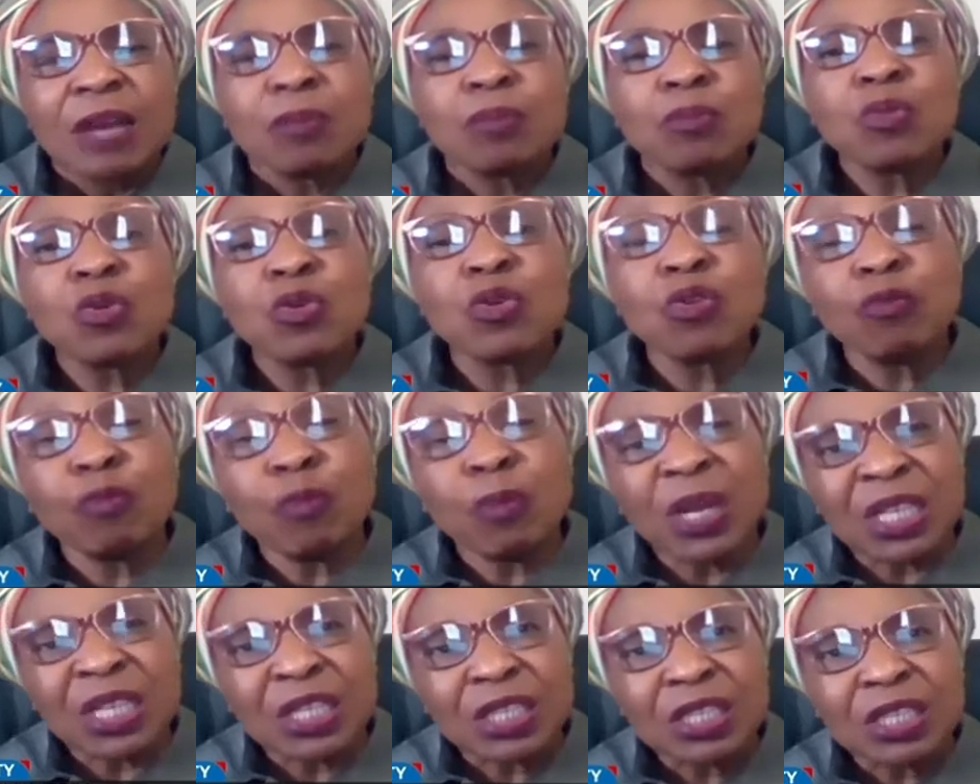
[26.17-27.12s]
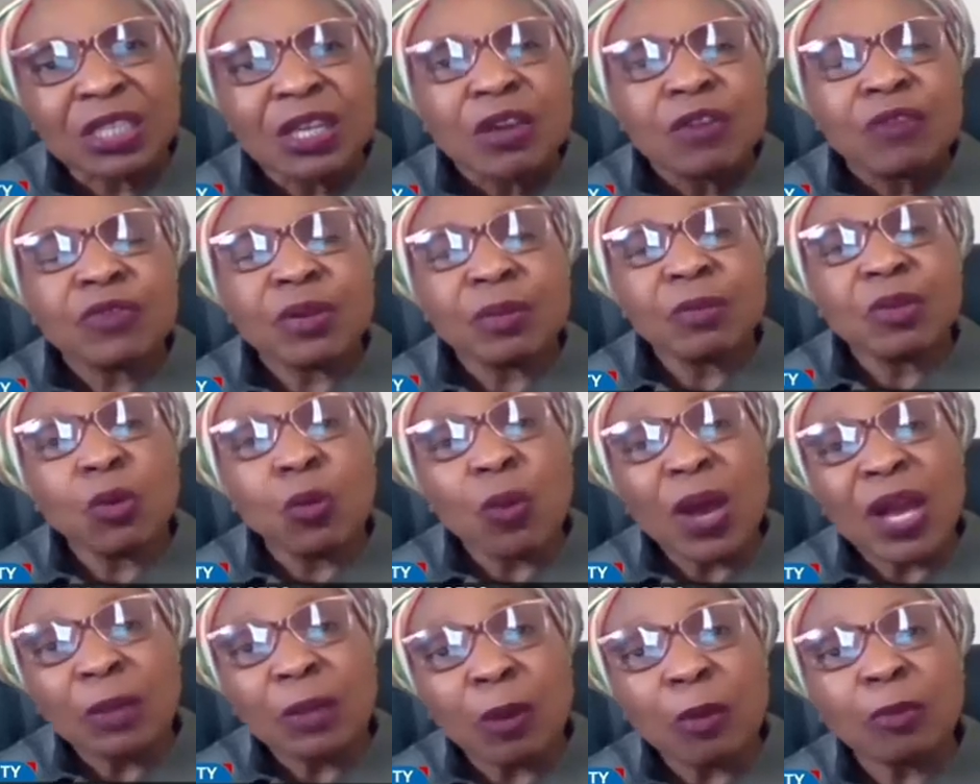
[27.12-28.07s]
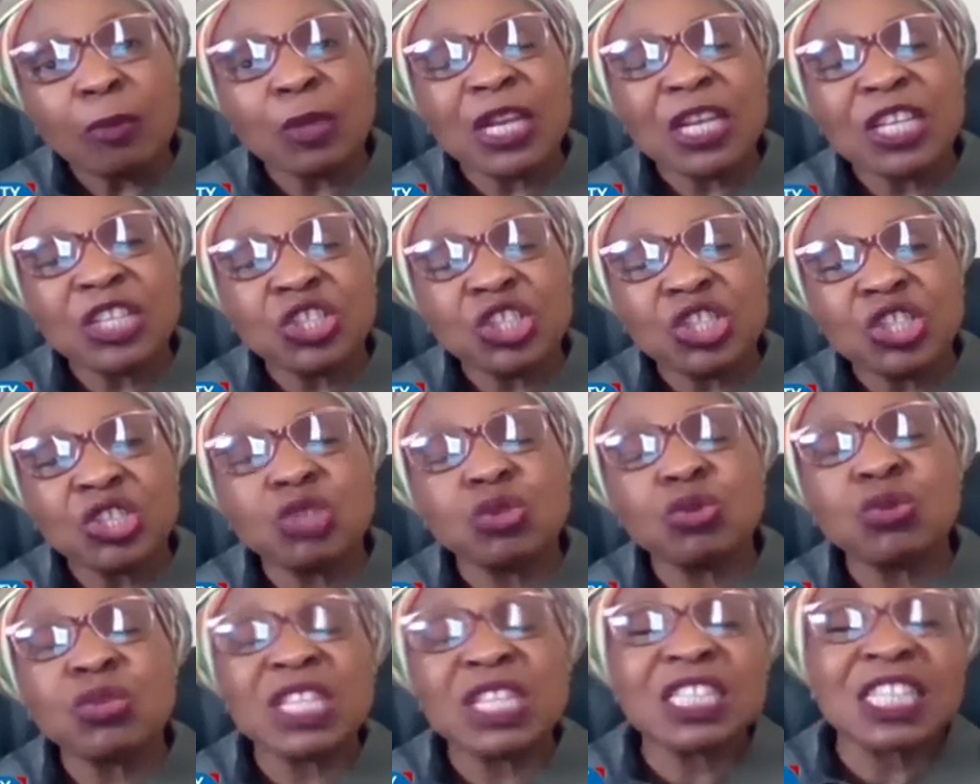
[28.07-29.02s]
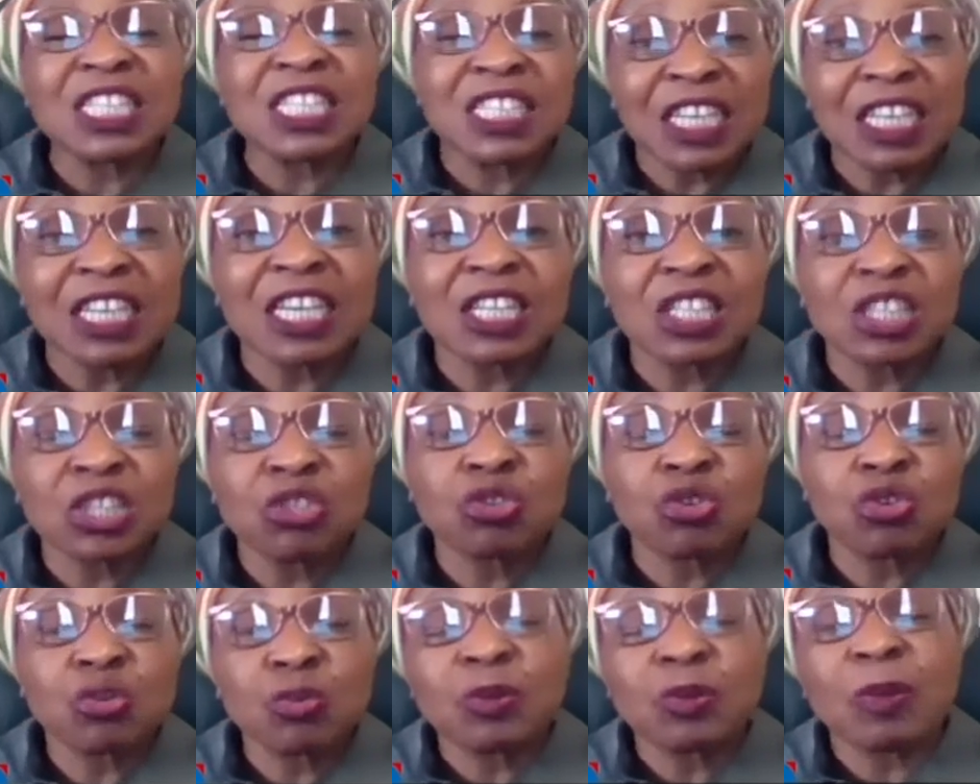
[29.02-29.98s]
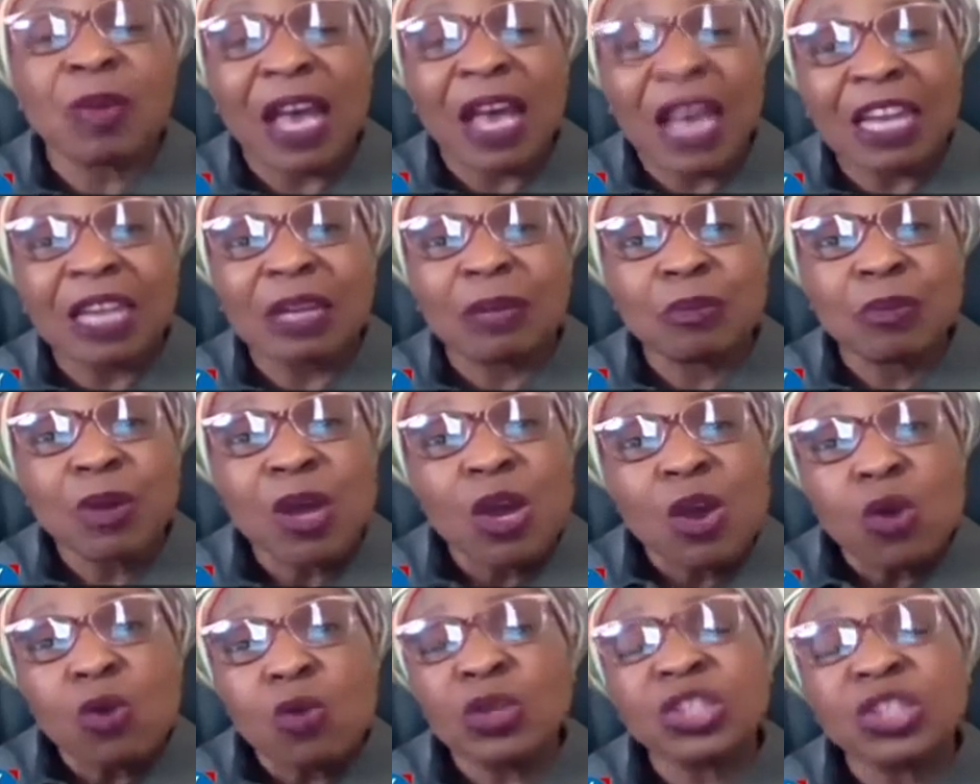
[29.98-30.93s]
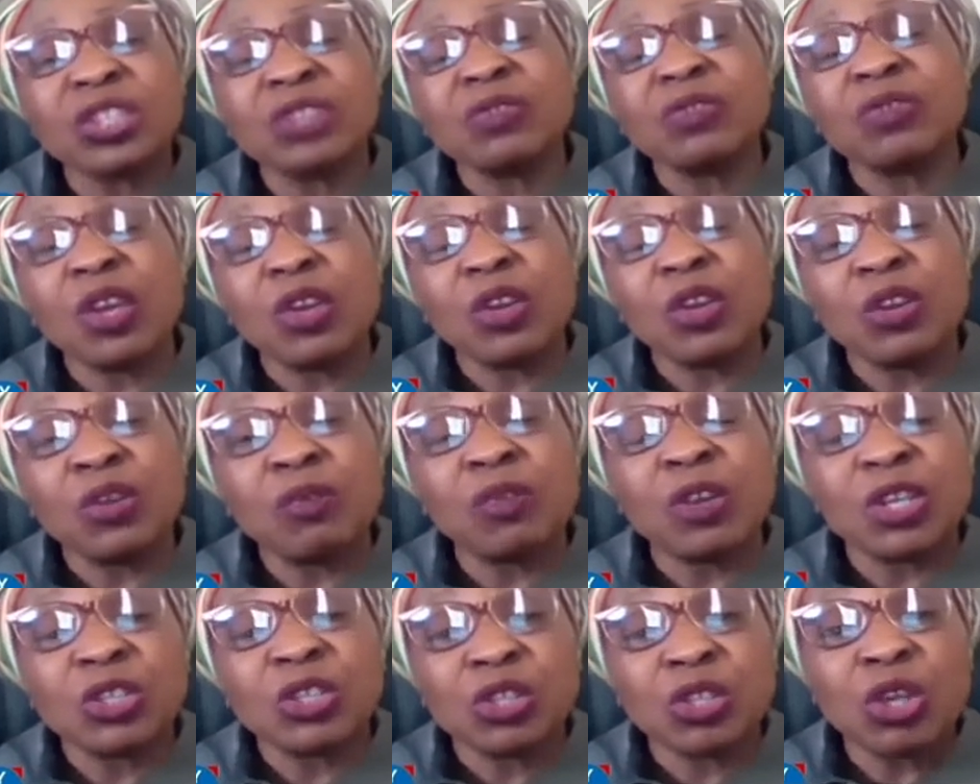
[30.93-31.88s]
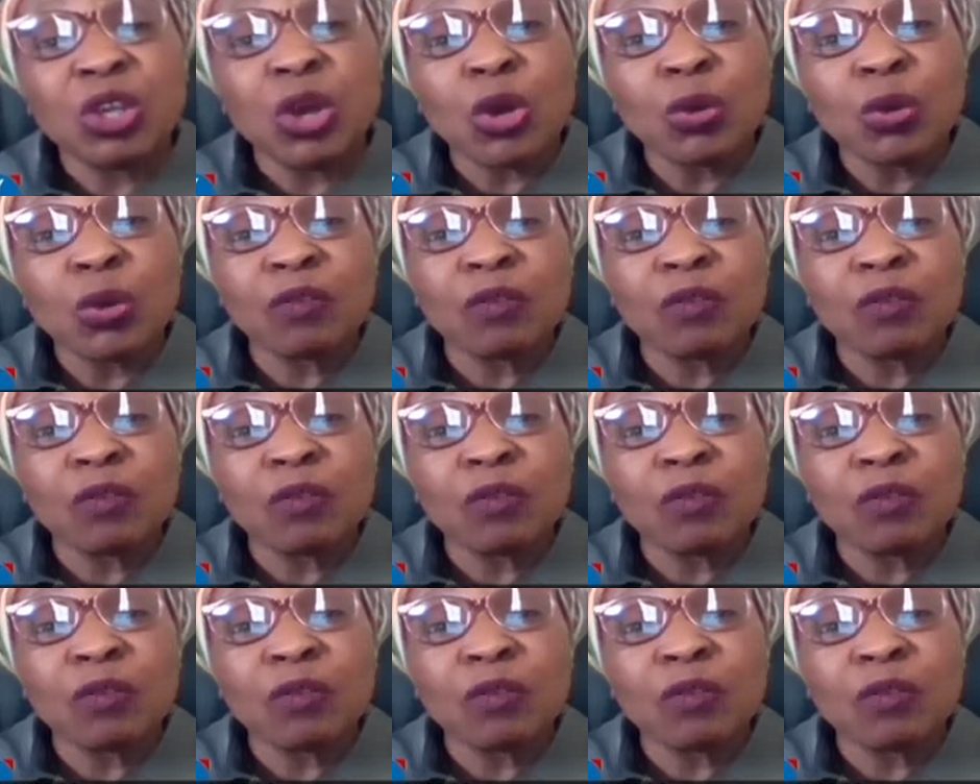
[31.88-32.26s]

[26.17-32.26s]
movement from the white population to the designated groups per annum, which is very, very slow.